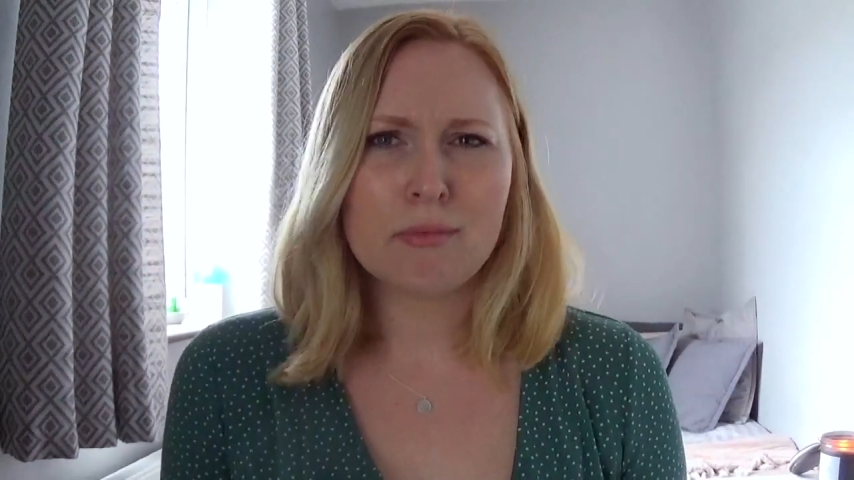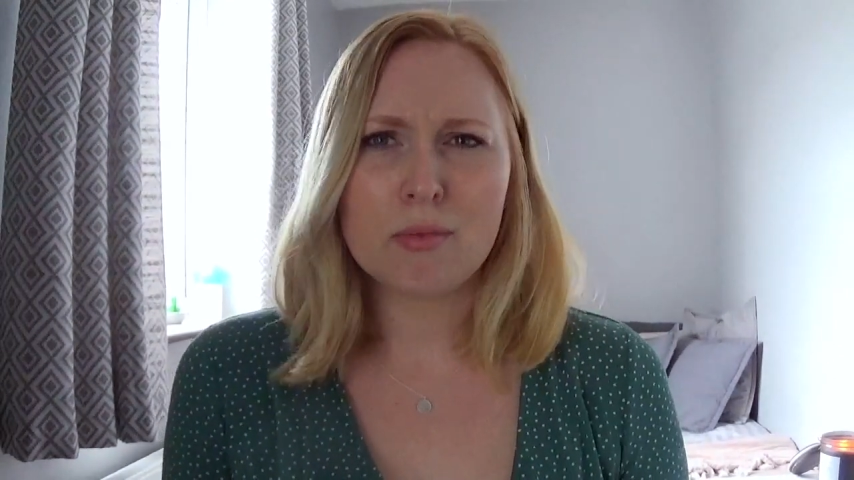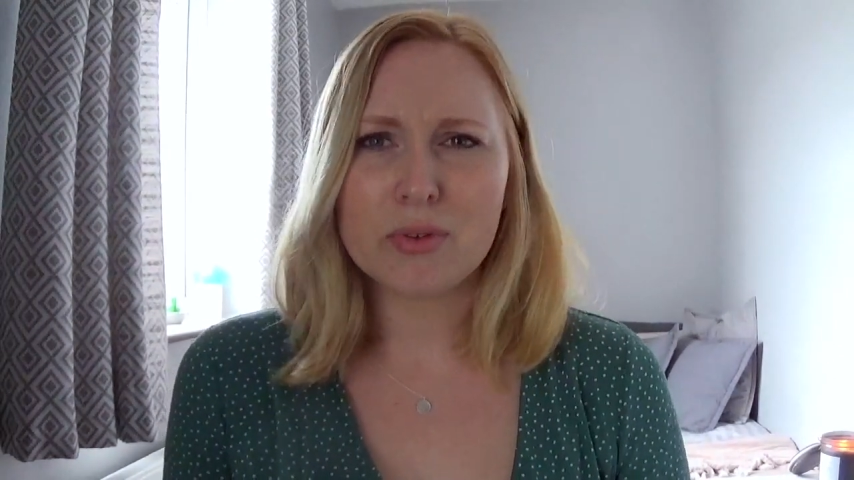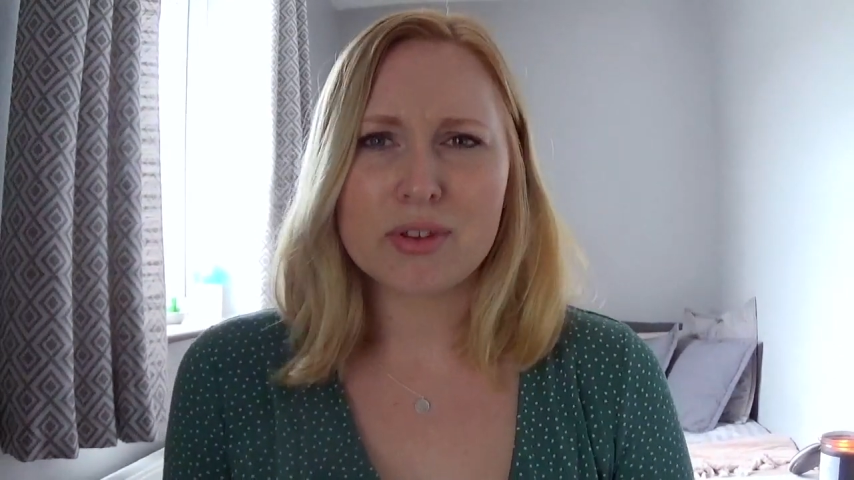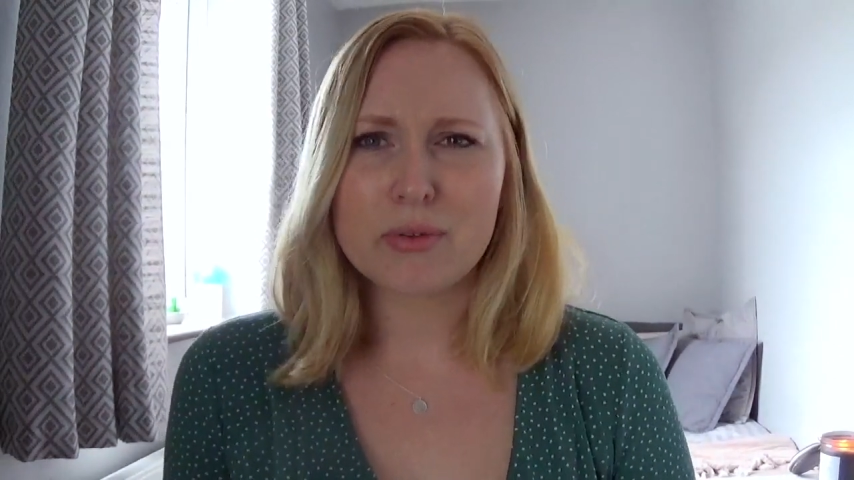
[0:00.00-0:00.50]

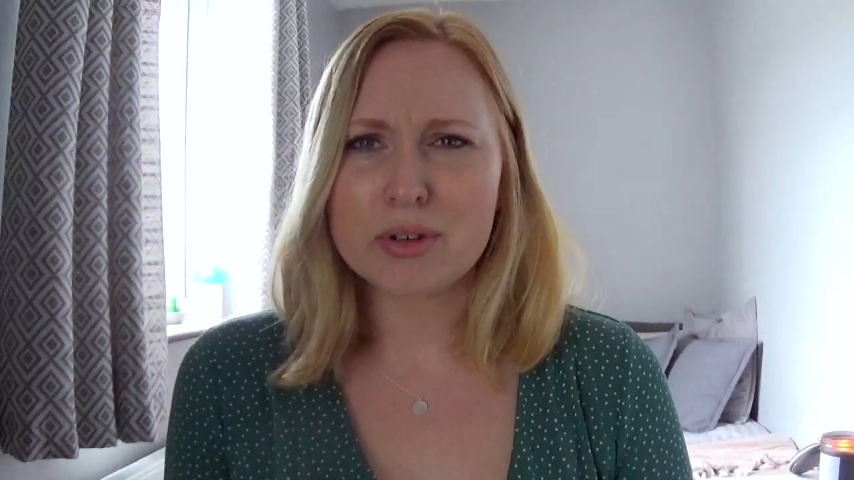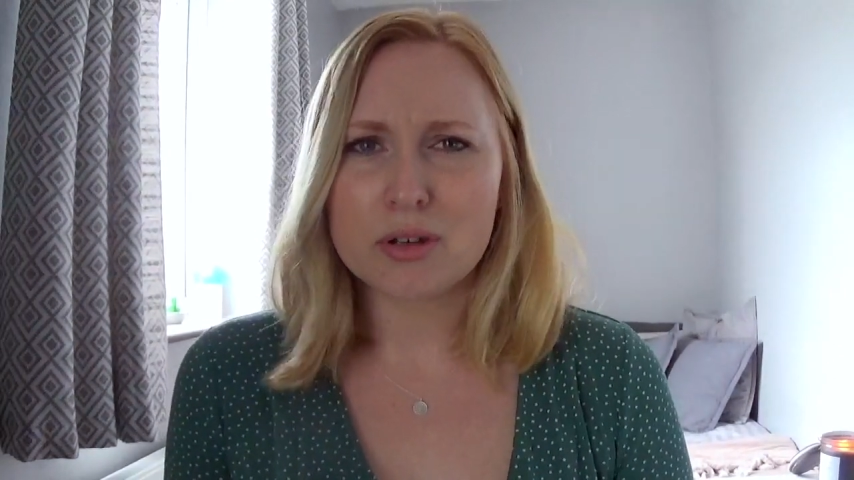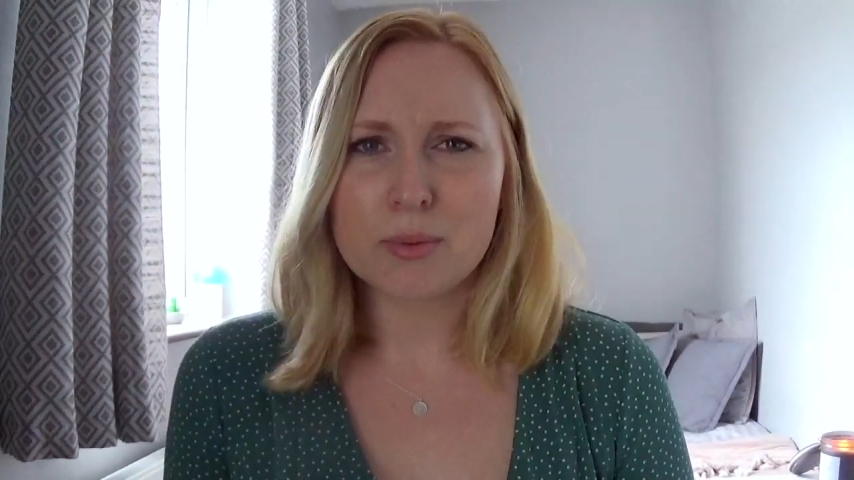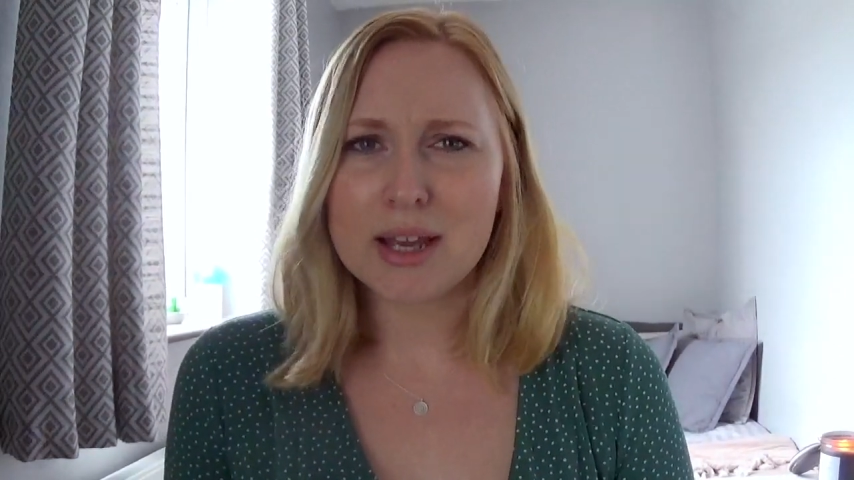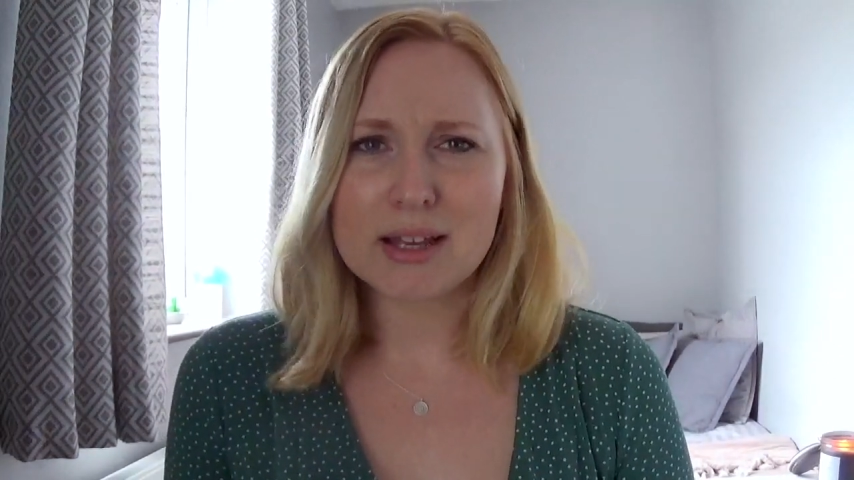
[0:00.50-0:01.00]
once every
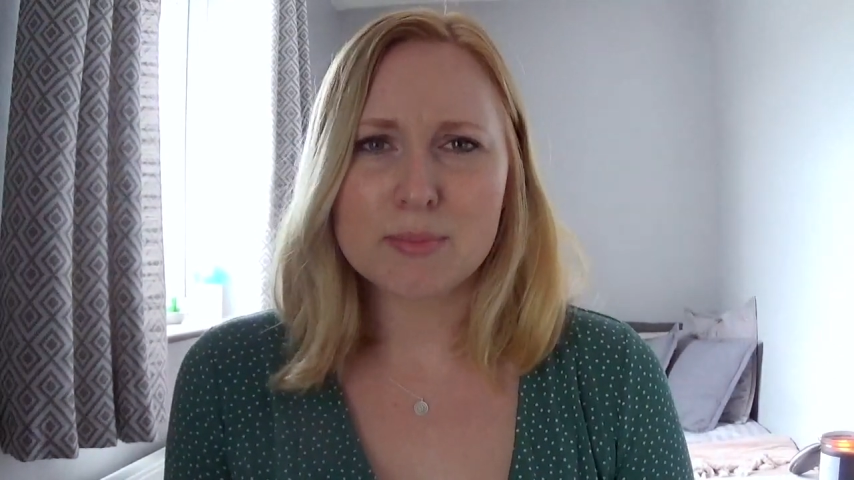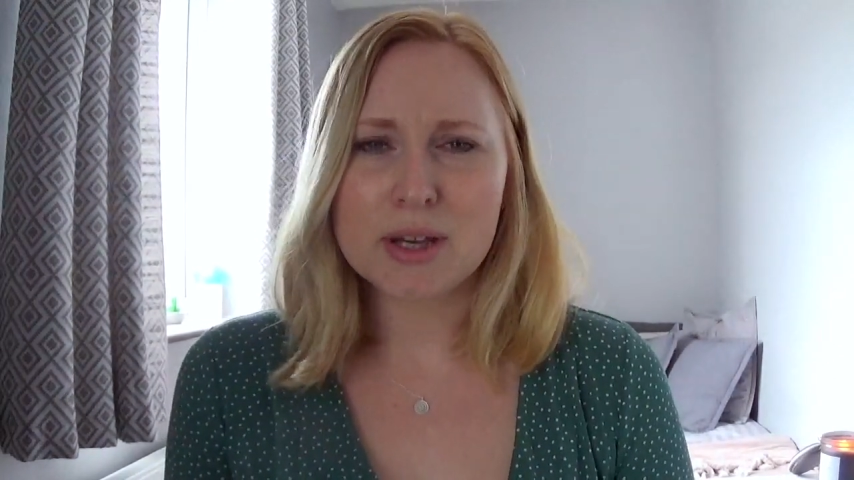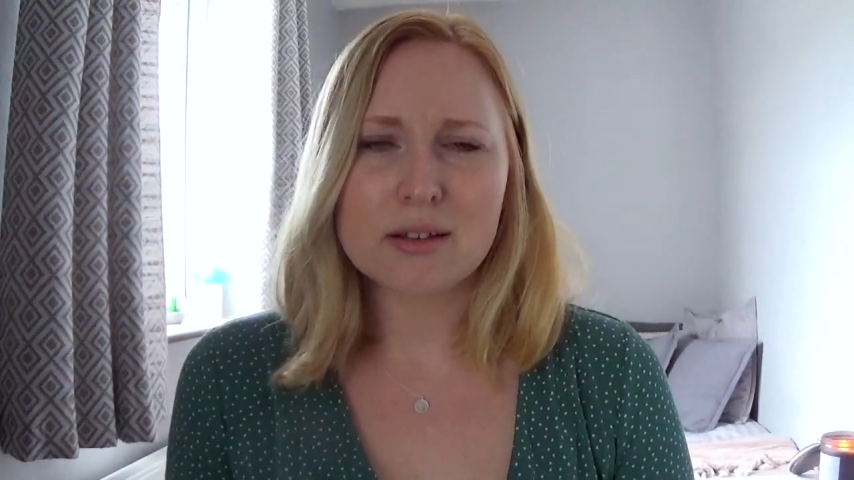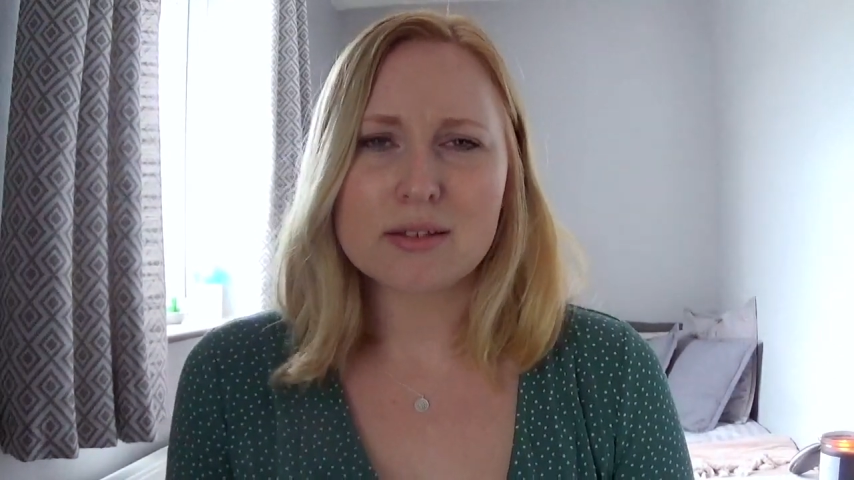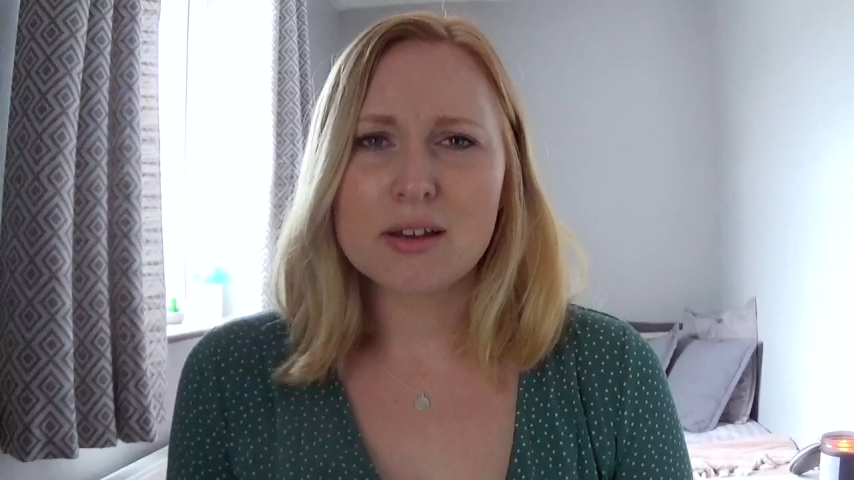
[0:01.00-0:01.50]
2 weeks,
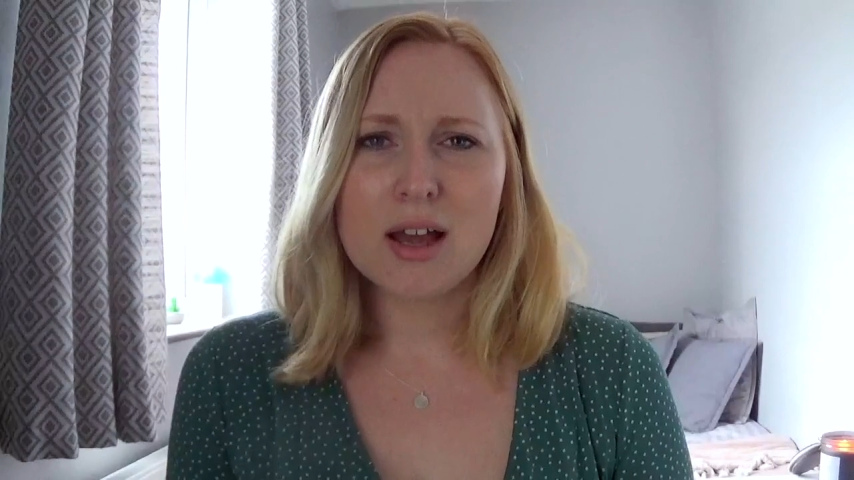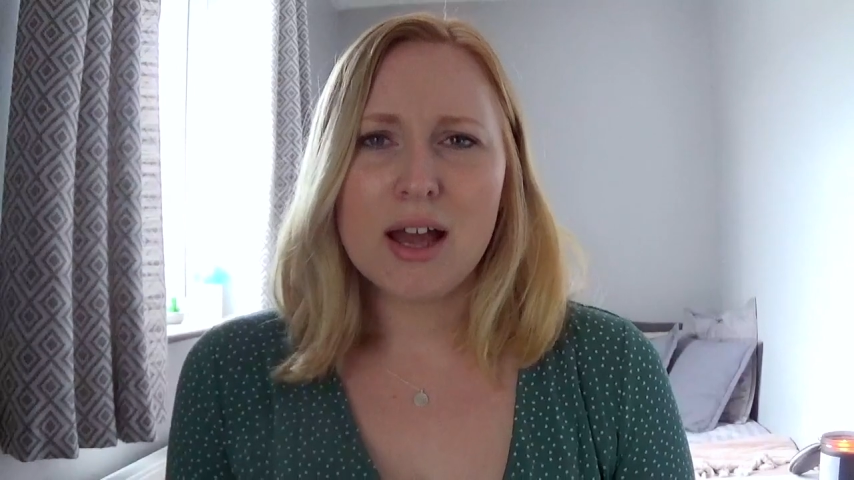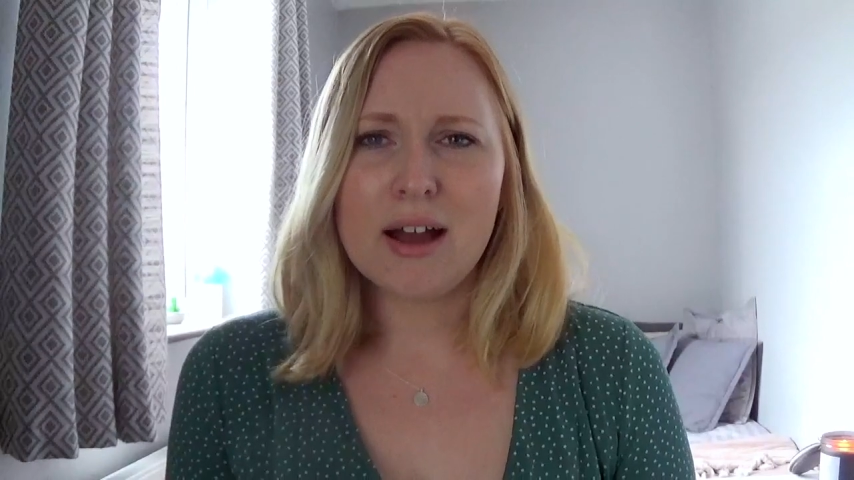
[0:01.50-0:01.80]
because